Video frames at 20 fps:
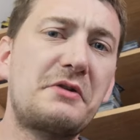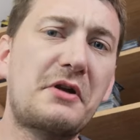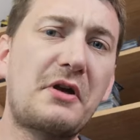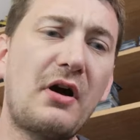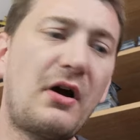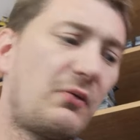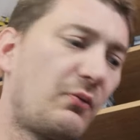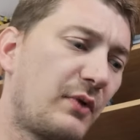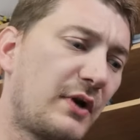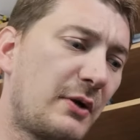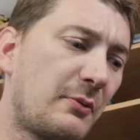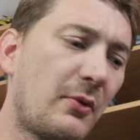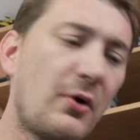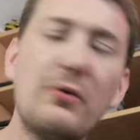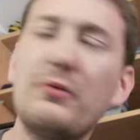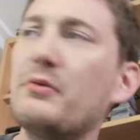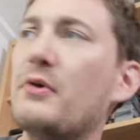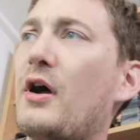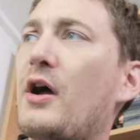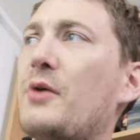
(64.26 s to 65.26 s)
You can't win them
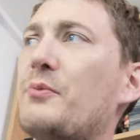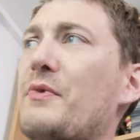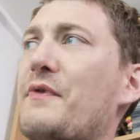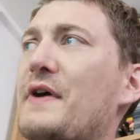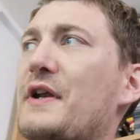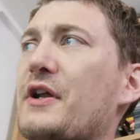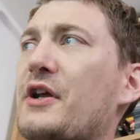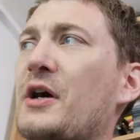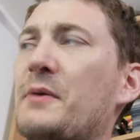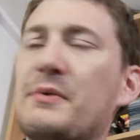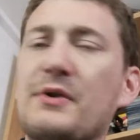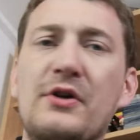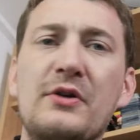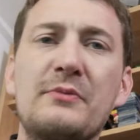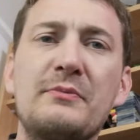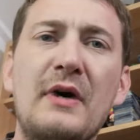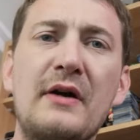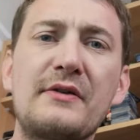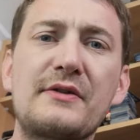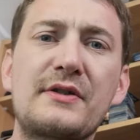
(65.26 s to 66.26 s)
all. Um, we've had a couple of
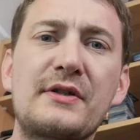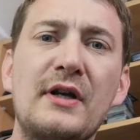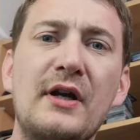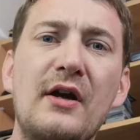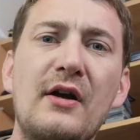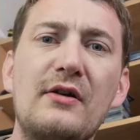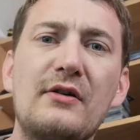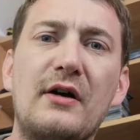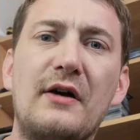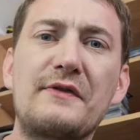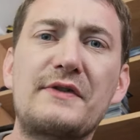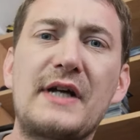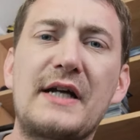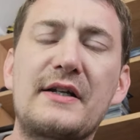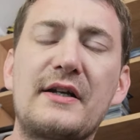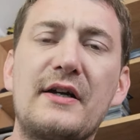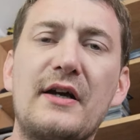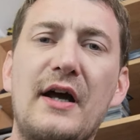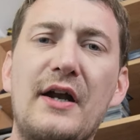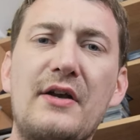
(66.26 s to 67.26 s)
good months. I've just
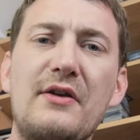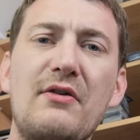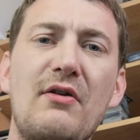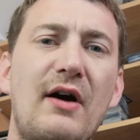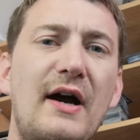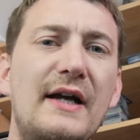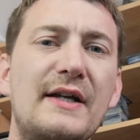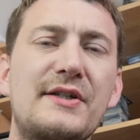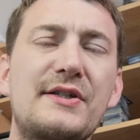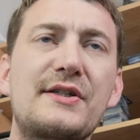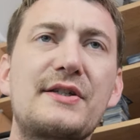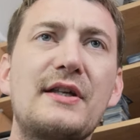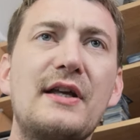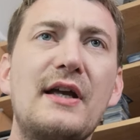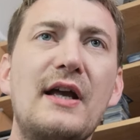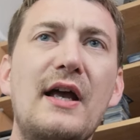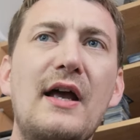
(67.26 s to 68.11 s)
had a, a nice,